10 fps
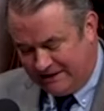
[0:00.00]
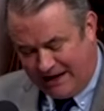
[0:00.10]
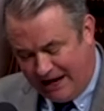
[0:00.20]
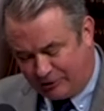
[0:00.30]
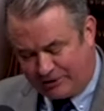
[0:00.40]

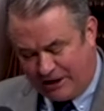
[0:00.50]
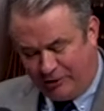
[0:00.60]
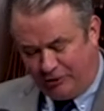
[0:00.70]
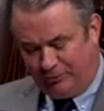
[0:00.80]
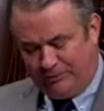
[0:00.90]
and honor
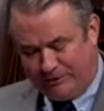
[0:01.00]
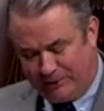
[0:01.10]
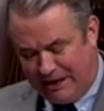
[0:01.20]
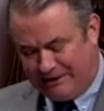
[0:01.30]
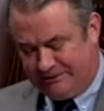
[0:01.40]
Carol
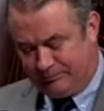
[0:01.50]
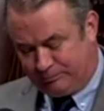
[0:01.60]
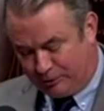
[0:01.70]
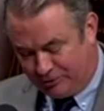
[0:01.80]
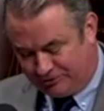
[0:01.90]
McBride
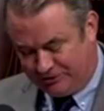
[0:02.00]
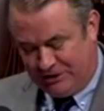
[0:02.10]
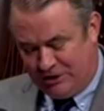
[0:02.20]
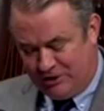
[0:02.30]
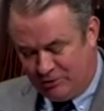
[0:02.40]
Pirsch,
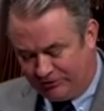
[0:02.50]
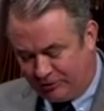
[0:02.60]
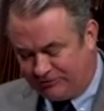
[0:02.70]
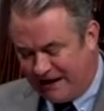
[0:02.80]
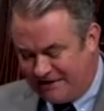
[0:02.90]
who
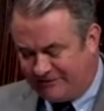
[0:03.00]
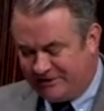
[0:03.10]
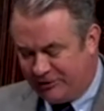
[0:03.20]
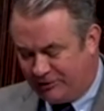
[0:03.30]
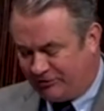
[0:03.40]
served
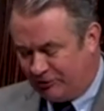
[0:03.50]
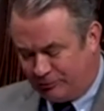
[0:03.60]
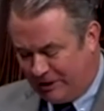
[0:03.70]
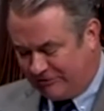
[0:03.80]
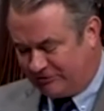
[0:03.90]
18 years in the
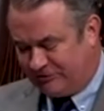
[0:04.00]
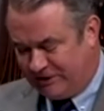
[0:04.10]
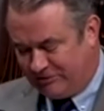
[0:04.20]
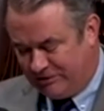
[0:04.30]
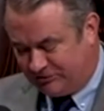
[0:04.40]
Nebraska
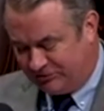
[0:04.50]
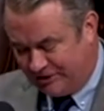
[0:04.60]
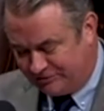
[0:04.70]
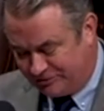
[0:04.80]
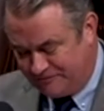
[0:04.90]
State
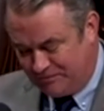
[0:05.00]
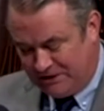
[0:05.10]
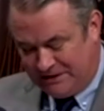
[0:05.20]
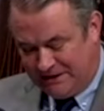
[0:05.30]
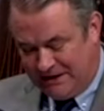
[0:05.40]
Legislature
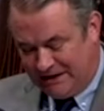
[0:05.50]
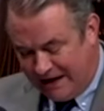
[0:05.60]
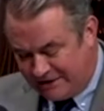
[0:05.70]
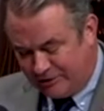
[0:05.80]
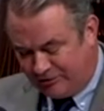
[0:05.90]

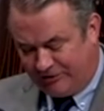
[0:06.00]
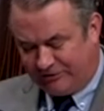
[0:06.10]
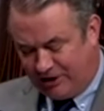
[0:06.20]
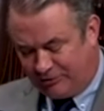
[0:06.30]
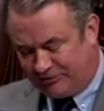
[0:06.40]
and 8 years on
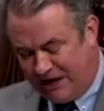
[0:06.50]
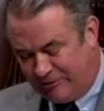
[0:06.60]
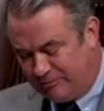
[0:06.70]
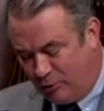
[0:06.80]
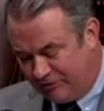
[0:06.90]
the Douglas
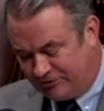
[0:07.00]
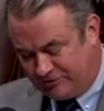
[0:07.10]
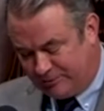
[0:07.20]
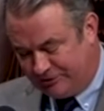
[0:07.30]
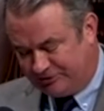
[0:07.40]
County Board
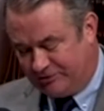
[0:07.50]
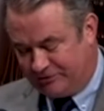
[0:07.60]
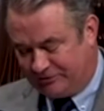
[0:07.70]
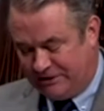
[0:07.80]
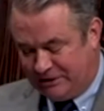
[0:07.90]
of
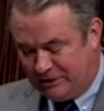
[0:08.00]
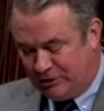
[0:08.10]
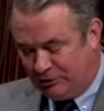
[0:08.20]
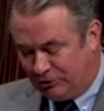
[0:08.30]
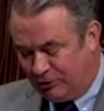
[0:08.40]
Commissioners.
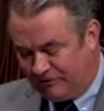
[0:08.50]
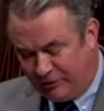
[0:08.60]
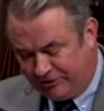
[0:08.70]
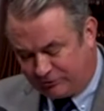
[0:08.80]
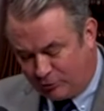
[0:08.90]
Through her
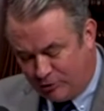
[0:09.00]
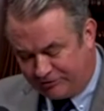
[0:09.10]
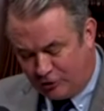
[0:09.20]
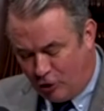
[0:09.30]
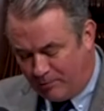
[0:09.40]
various
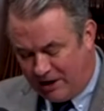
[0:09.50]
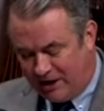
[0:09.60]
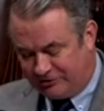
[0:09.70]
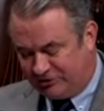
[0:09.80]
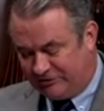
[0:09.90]
roles in
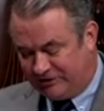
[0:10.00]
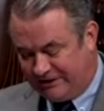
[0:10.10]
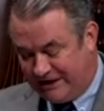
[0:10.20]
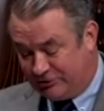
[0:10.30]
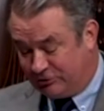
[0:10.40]
Omaha, she has
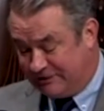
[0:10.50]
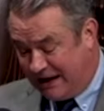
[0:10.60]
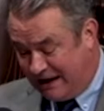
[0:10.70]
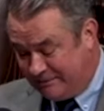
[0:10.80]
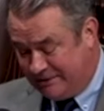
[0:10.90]
dedicated her
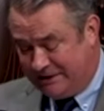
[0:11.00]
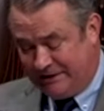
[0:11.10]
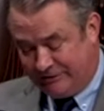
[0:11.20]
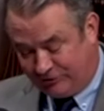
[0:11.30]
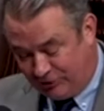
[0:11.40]
time
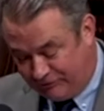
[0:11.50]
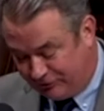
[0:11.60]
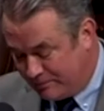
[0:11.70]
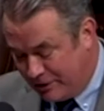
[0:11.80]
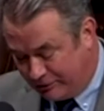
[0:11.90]
and
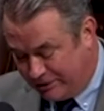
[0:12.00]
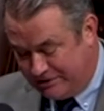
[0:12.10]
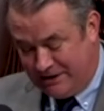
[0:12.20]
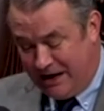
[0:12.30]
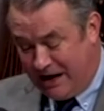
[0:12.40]
service to
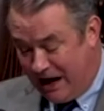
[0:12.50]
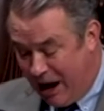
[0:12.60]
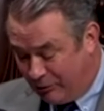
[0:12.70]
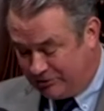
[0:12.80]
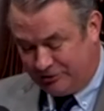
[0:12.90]
bettering
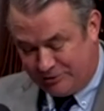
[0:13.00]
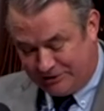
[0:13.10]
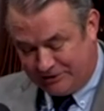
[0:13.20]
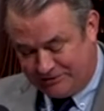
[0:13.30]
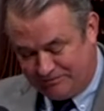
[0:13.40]
our
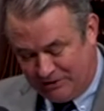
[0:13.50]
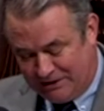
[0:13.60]
community.